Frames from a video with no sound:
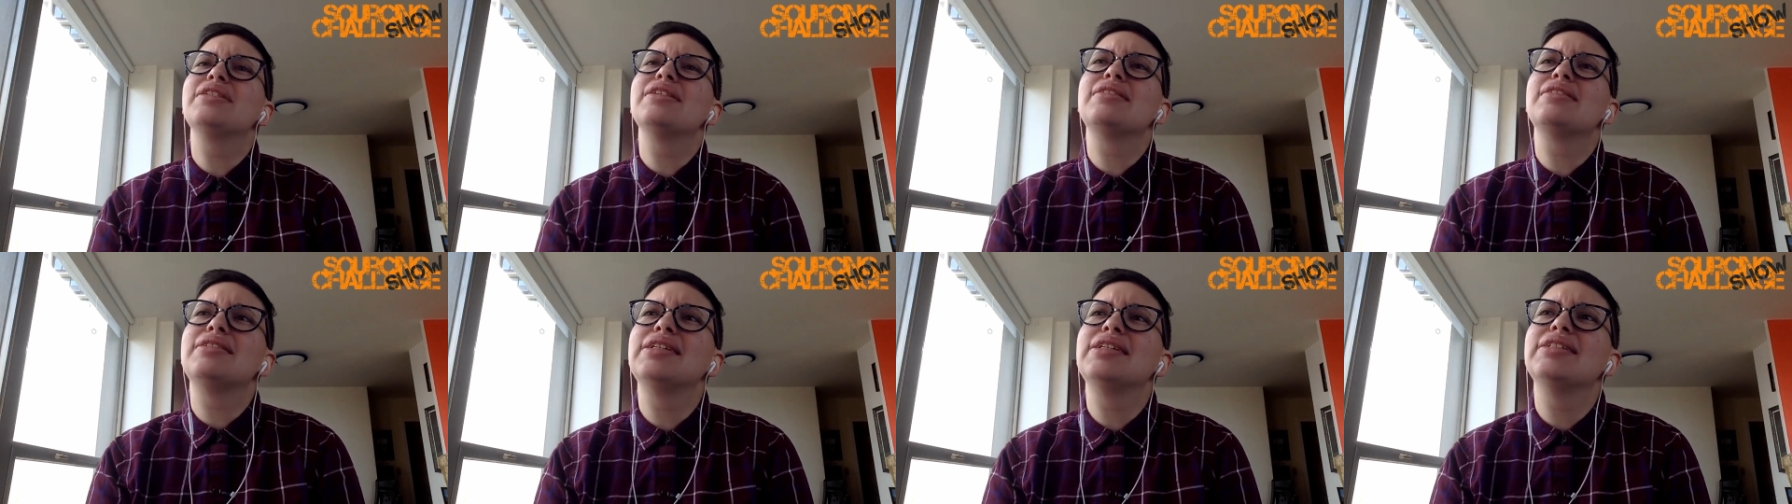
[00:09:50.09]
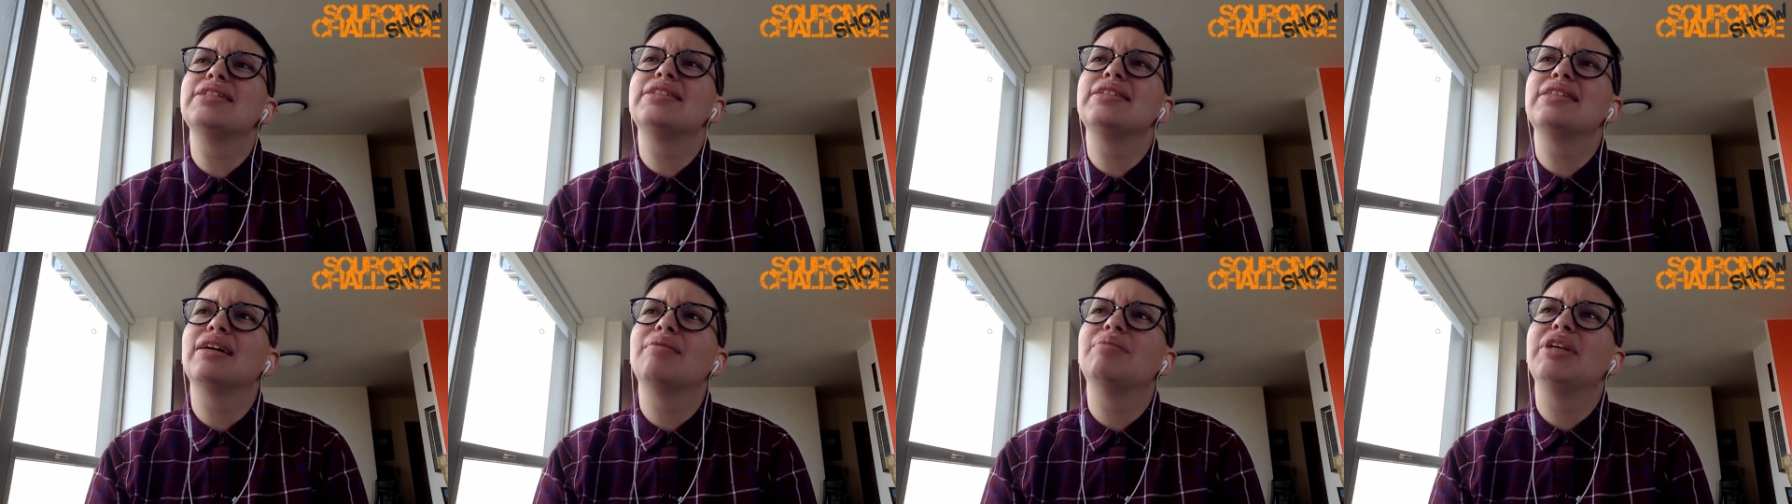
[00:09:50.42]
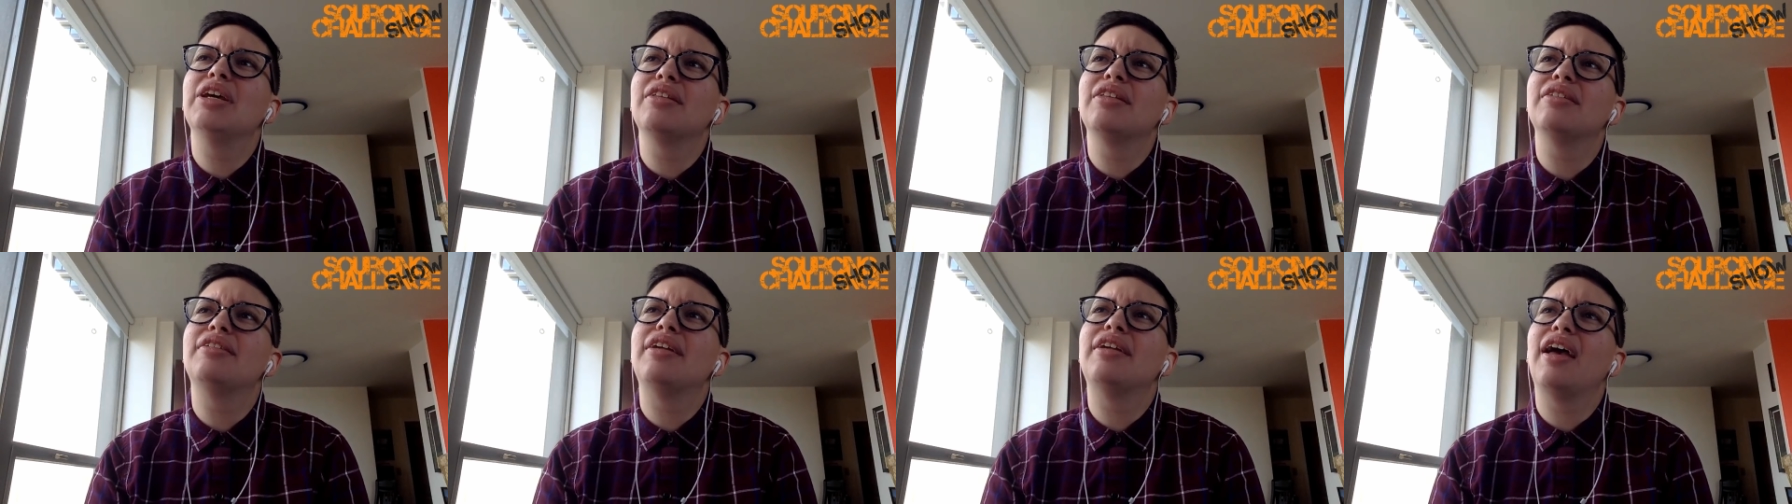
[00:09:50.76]
I was listening to
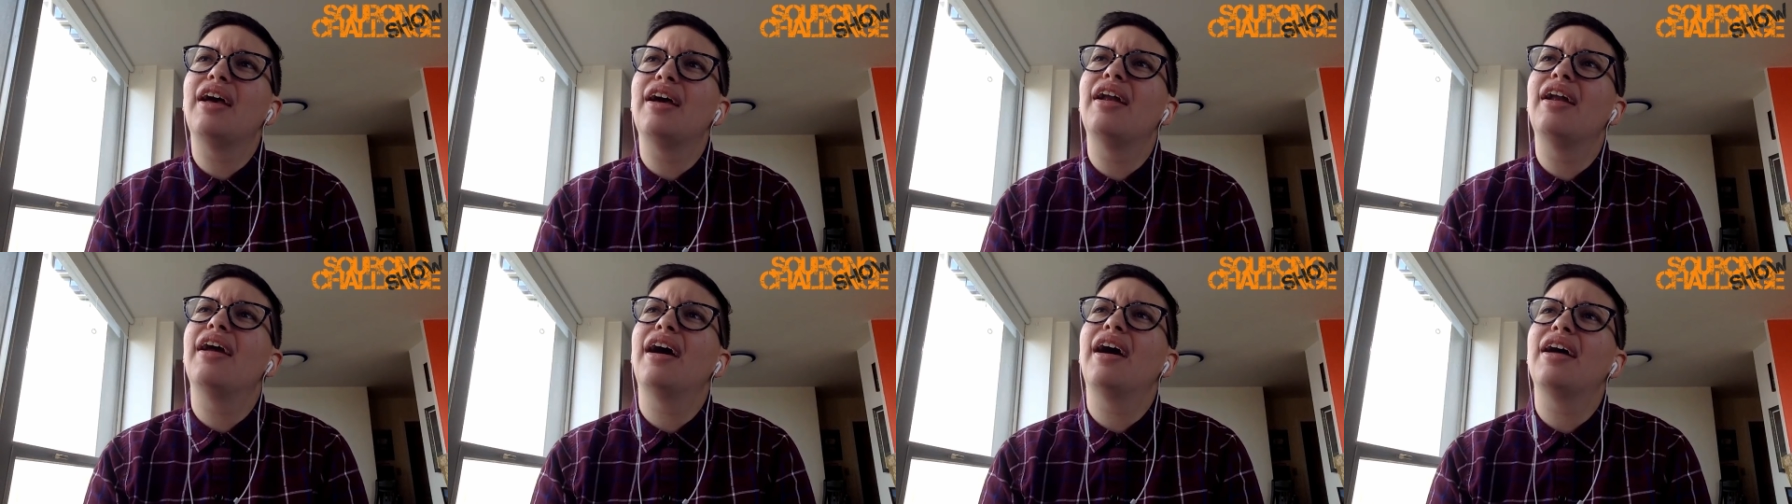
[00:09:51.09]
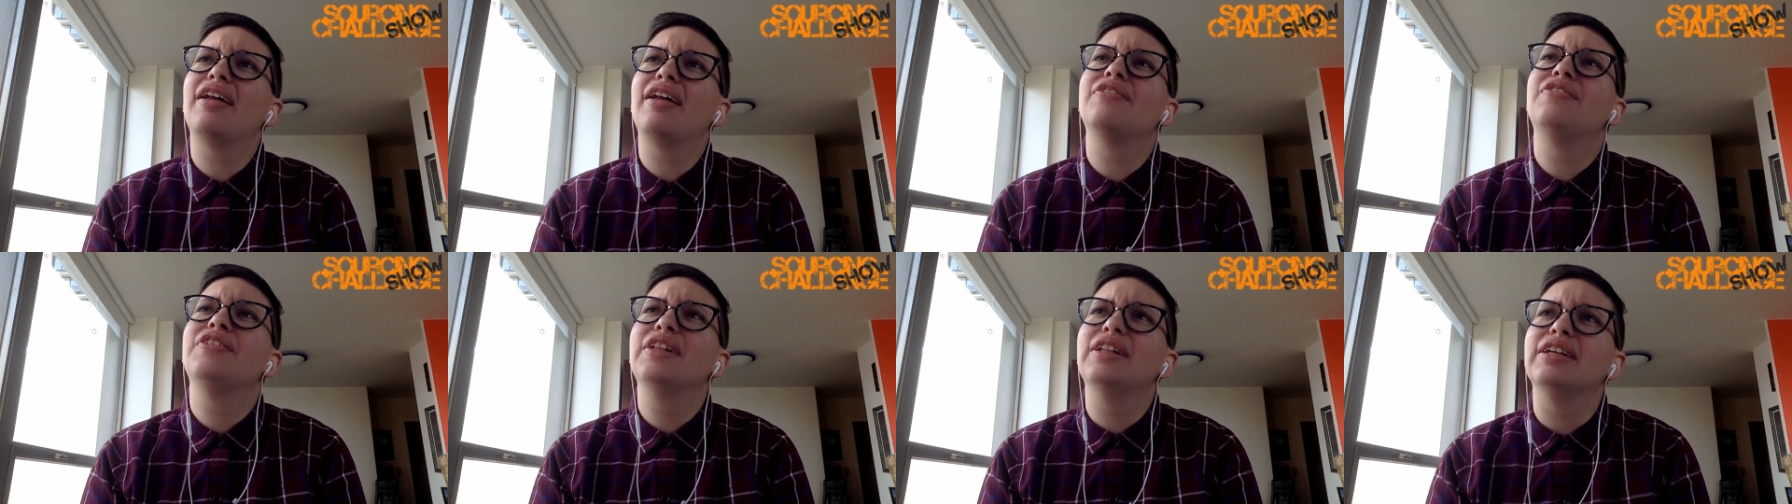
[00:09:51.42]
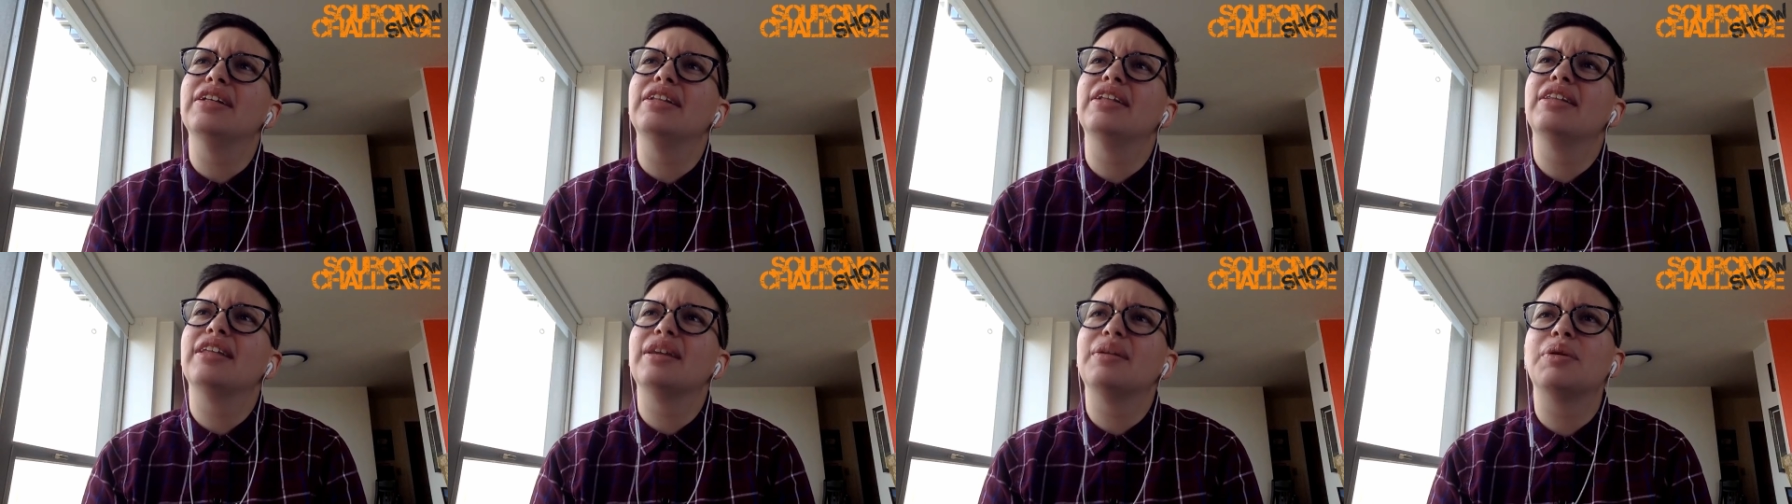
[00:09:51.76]
them the other day and I had a
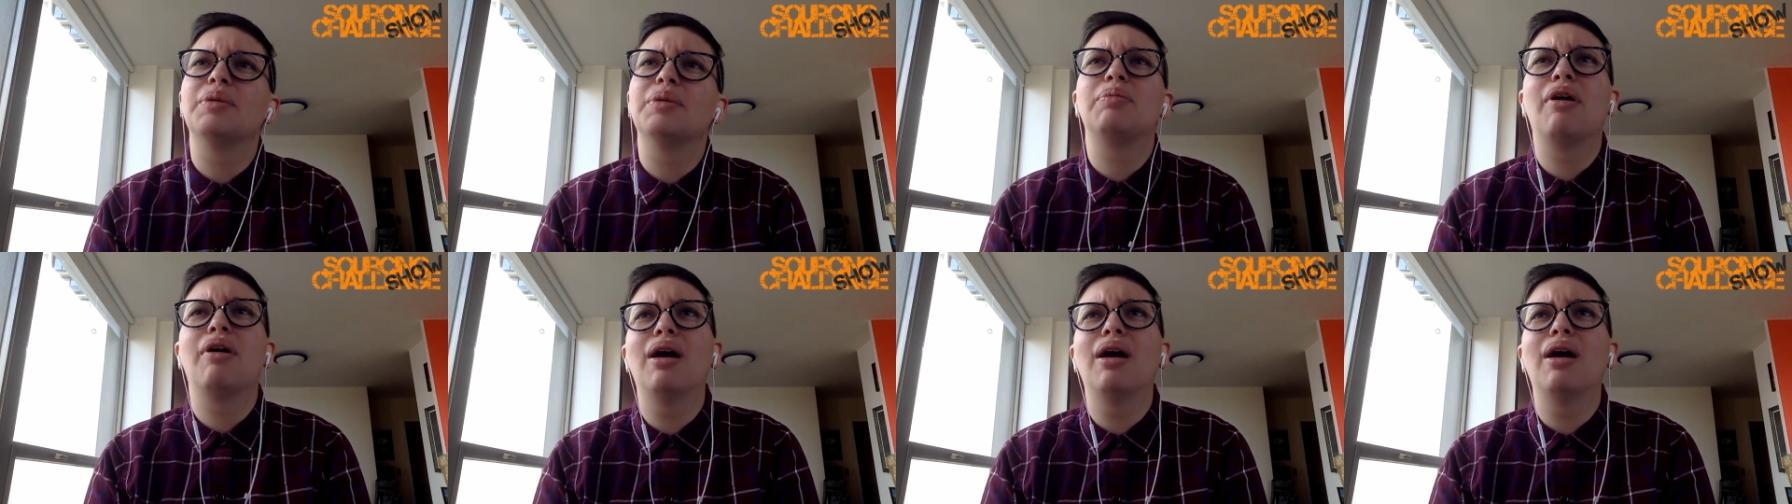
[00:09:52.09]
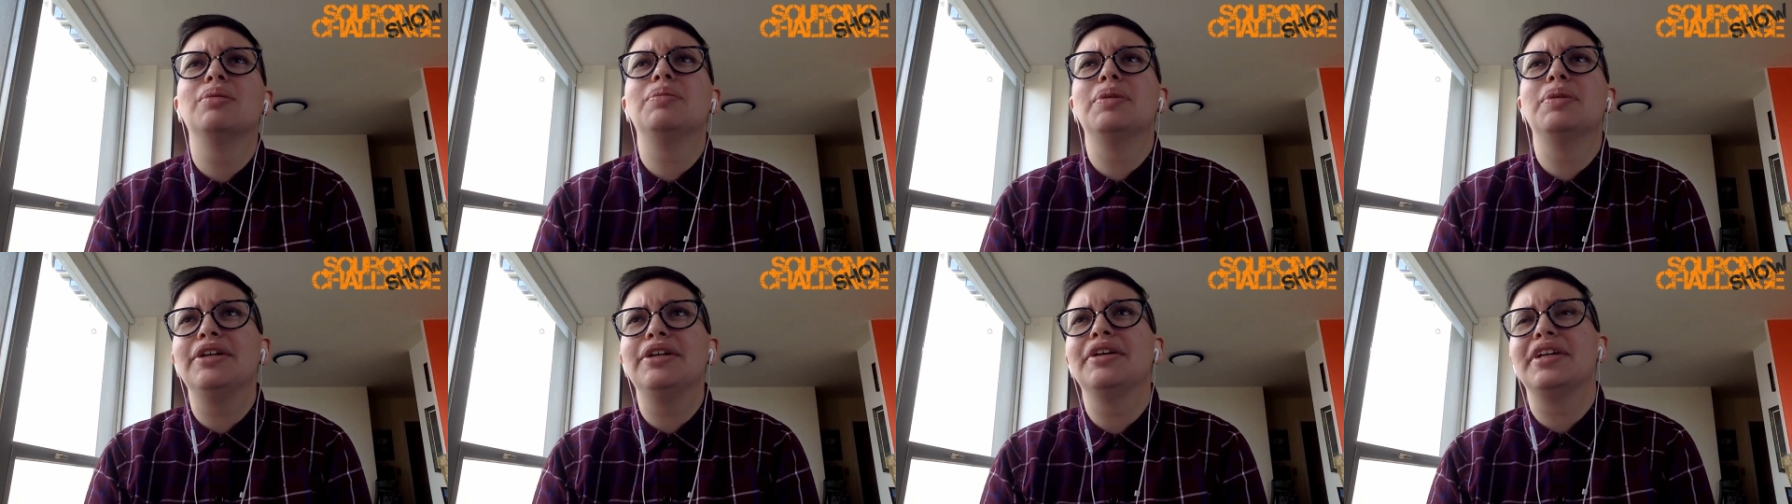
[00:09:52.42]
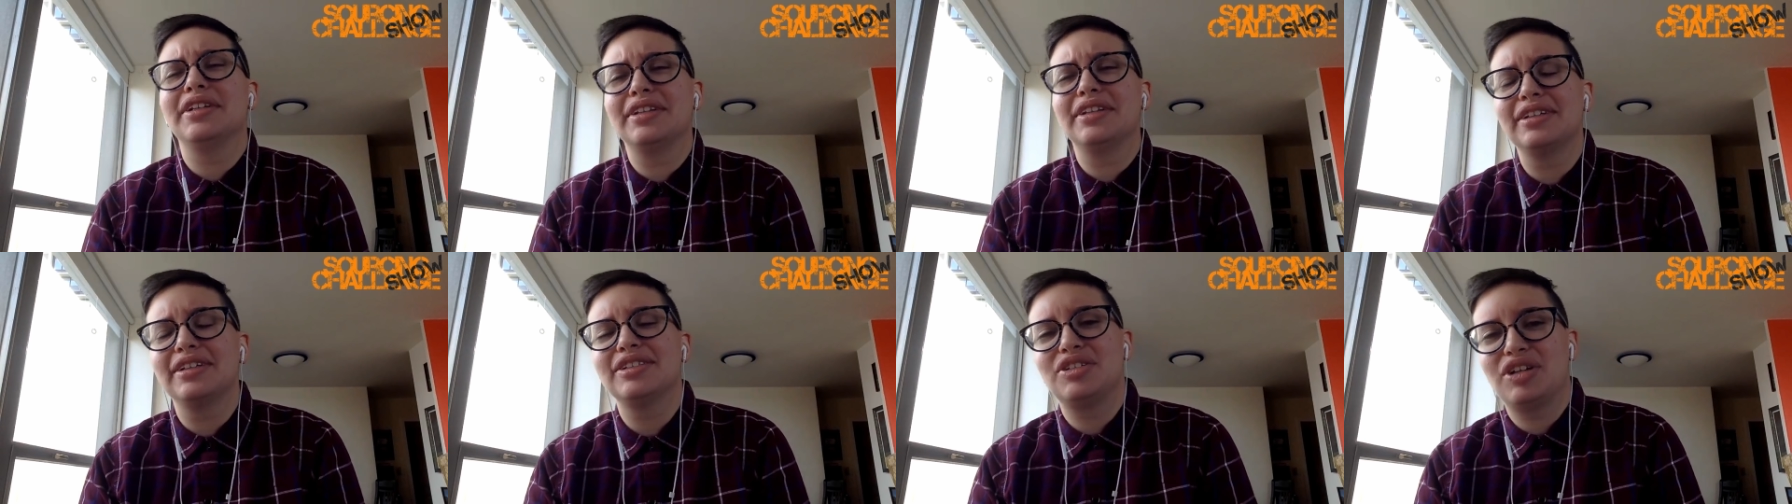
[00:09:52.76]
feeling that they were
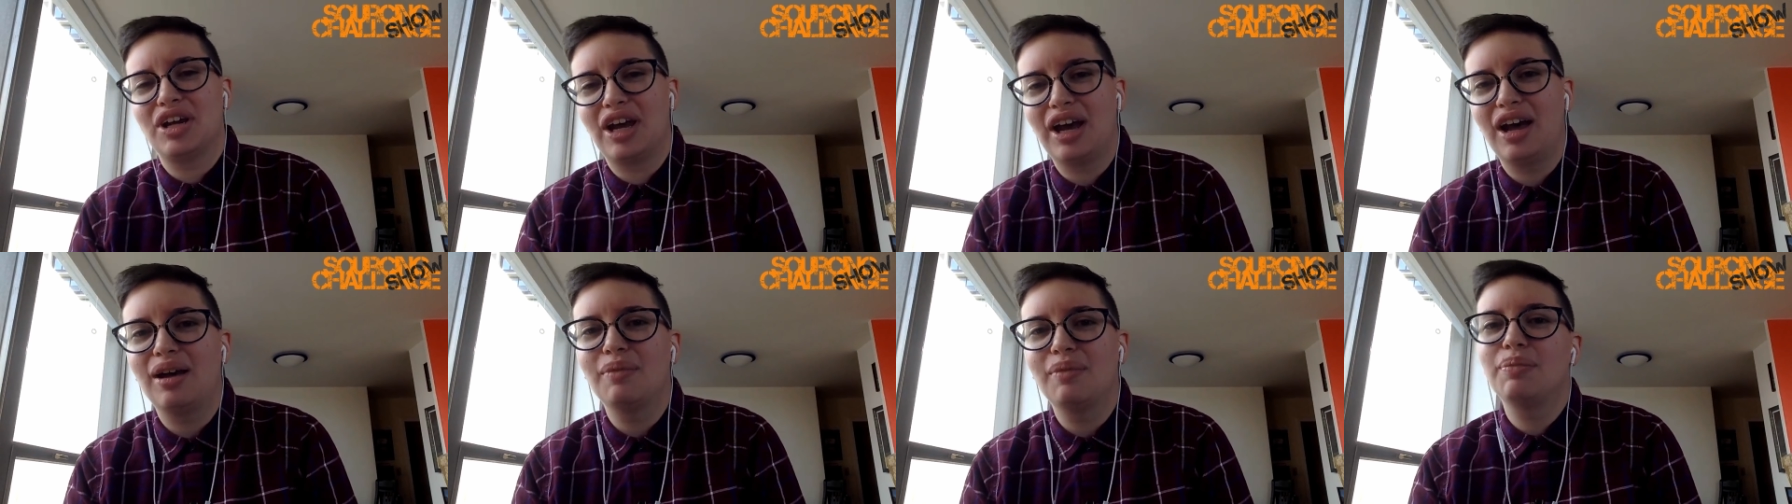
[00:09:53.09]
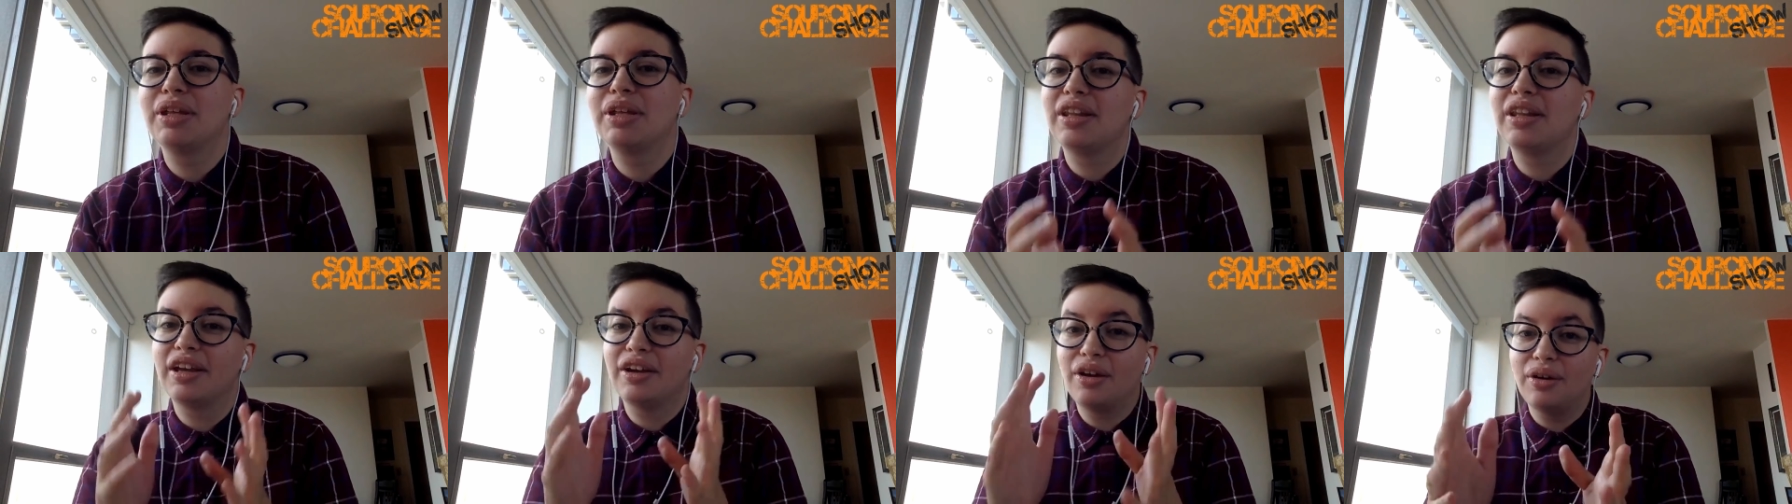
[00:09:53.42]
probably good at their job.